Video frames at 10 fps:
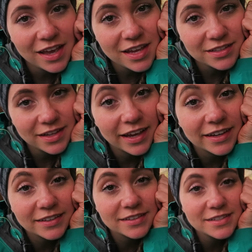It
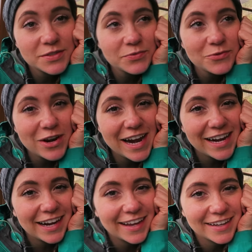is
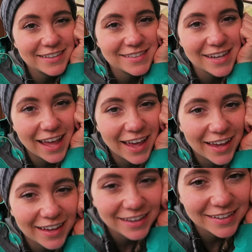raining
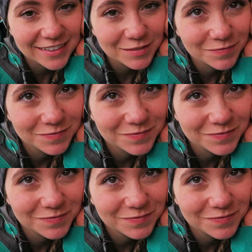today.